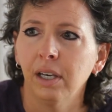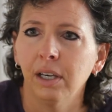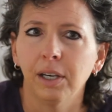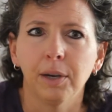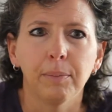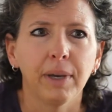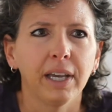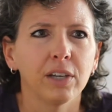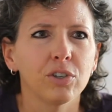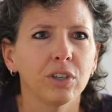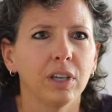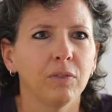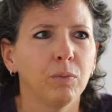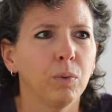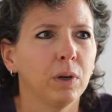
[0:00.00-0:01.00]
I
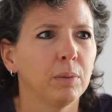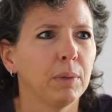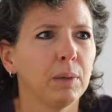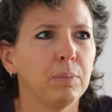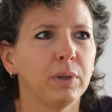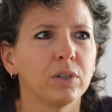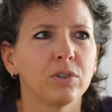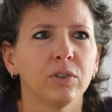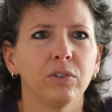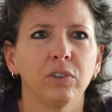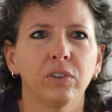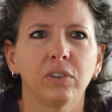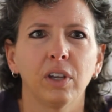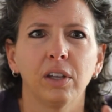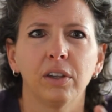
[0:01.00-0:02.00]
actually have one of my pictures
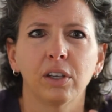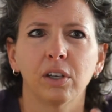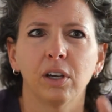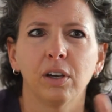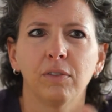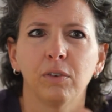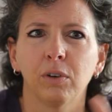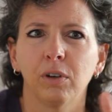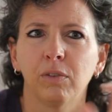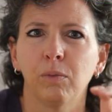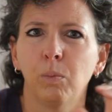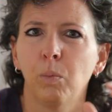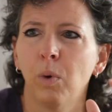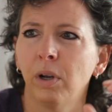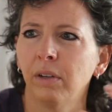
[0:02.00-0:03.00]
is on the cover
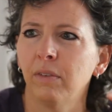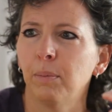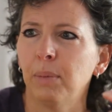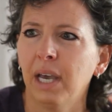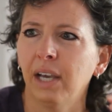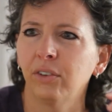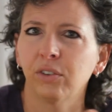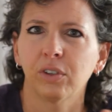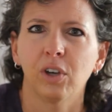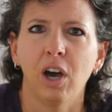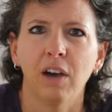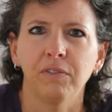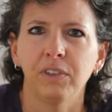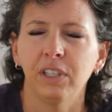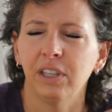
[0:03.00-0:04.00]
of one of the bags of
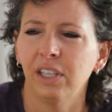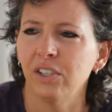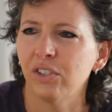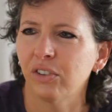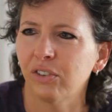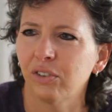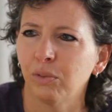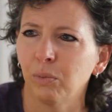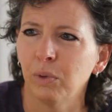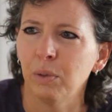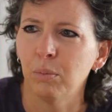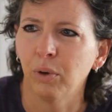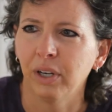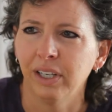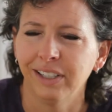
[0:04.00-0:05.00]
coffee they just
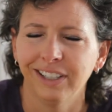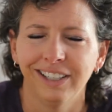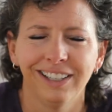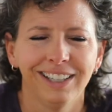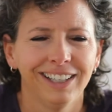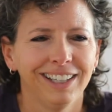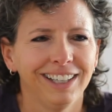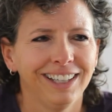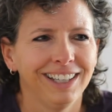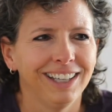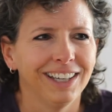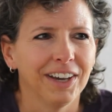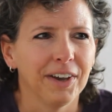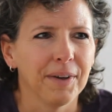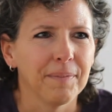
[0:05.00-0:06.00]
rebranded,
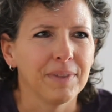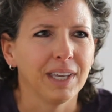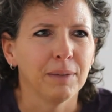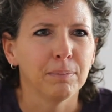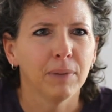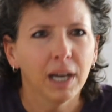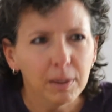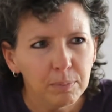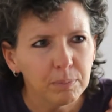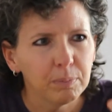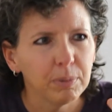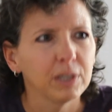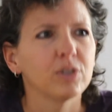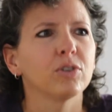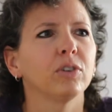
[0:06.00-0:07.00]
and my
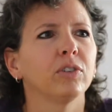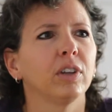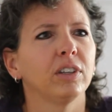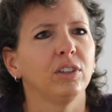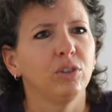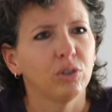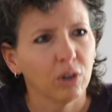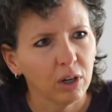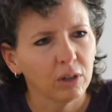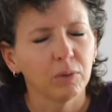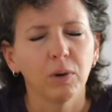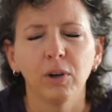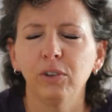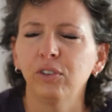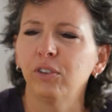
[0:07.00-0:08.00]
picture is on the dark
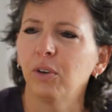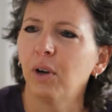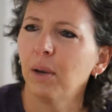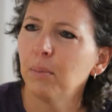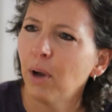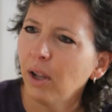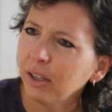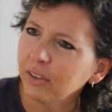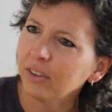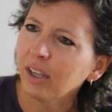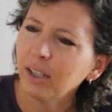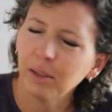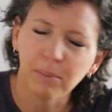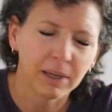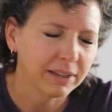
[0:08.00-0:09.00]
roast, so I'm all
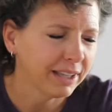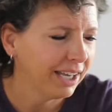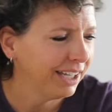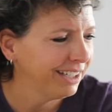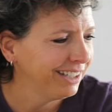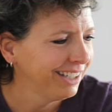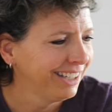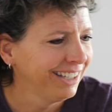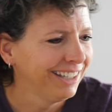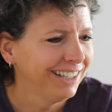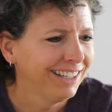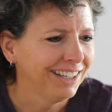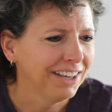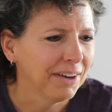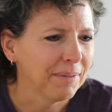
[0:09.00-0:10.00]
excited about that.
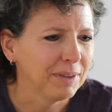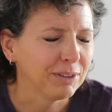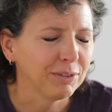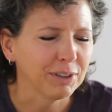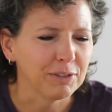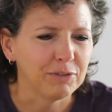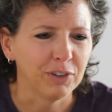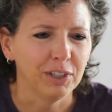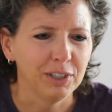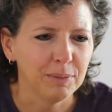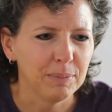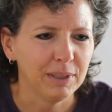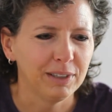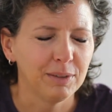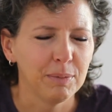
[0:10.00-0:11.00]
And it's really fun
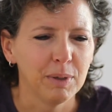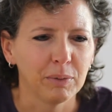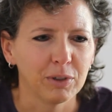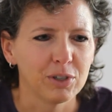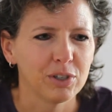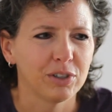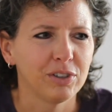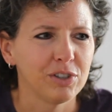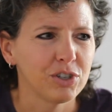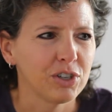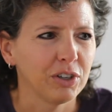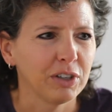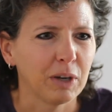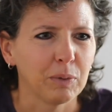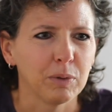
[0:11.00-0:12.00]
to be able to
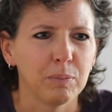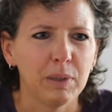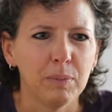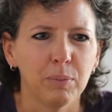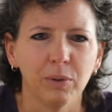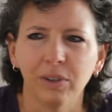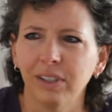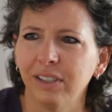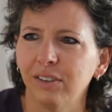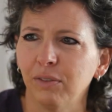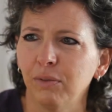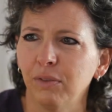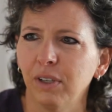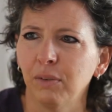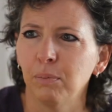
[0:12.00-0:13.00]
share that with people. It's
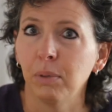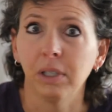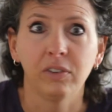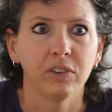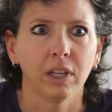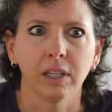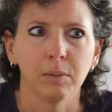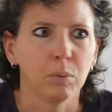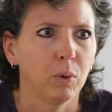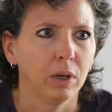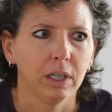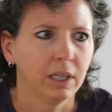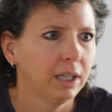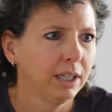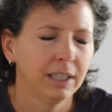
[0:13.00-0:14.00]
a big selling
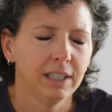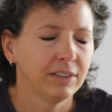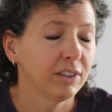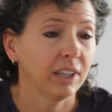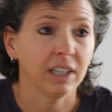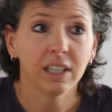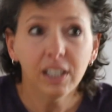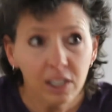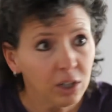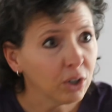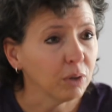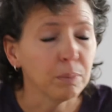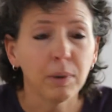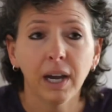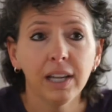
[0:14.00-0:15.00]
point. It's like,
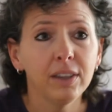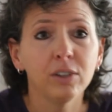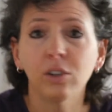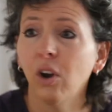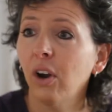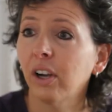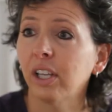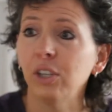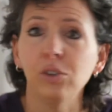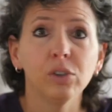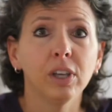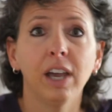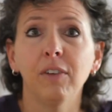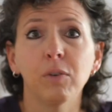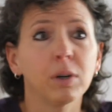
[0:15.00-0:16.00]
here, buy the dark, and
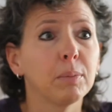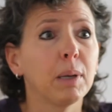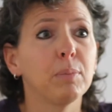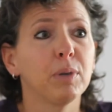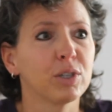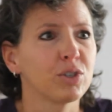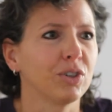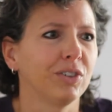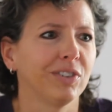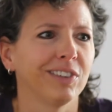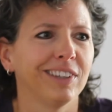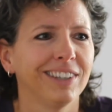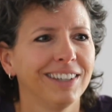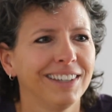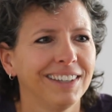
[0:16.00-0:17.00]
you'll have one of my pictures.
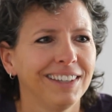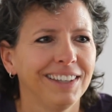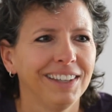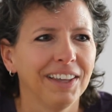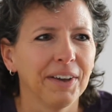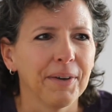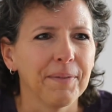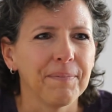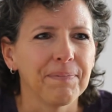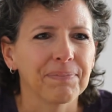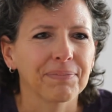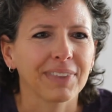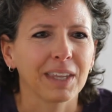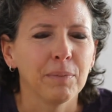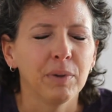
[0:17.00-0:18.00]
And
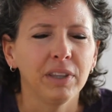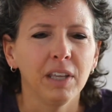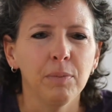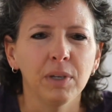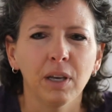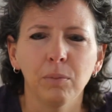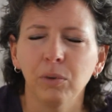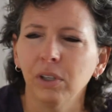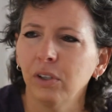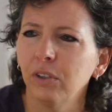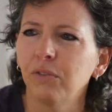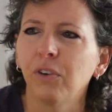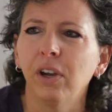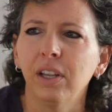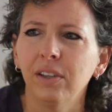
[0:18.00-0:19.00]
but they become really
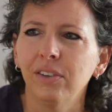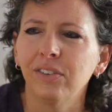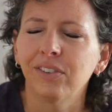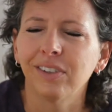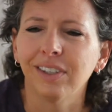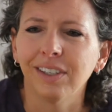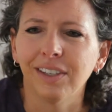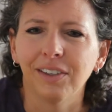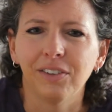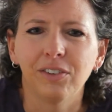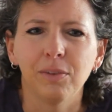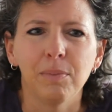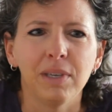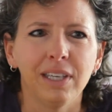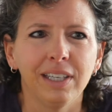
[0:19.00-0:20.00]
good friends
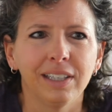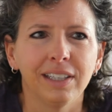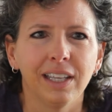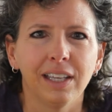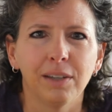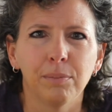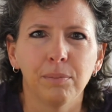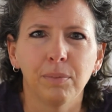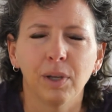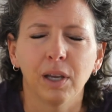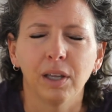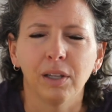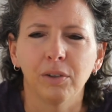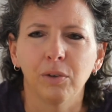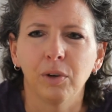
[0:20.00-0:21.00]
to me,
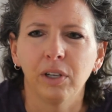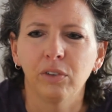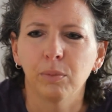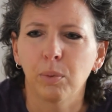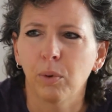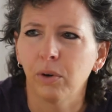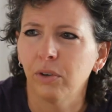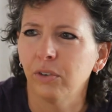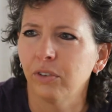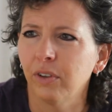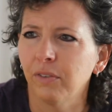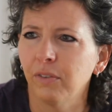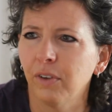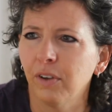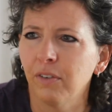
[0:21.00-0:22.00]
and great supporters
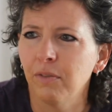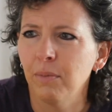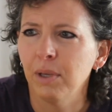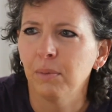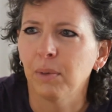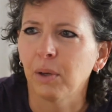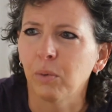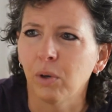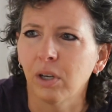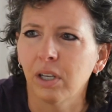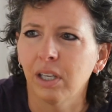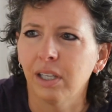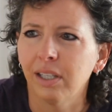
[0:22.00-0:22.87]
of me and my work.